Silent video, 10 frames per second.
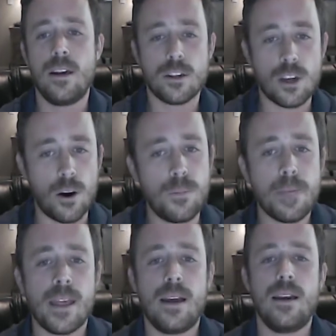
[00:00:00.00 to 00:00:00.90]

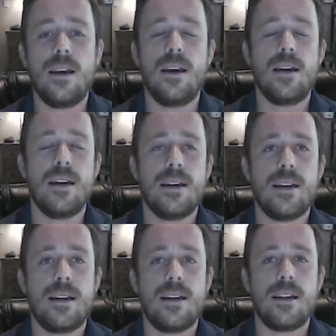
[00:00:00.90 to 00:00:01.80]
So
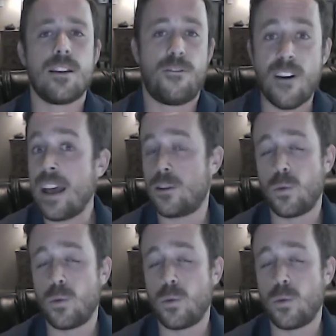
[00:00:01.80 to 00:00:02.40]
the Fed's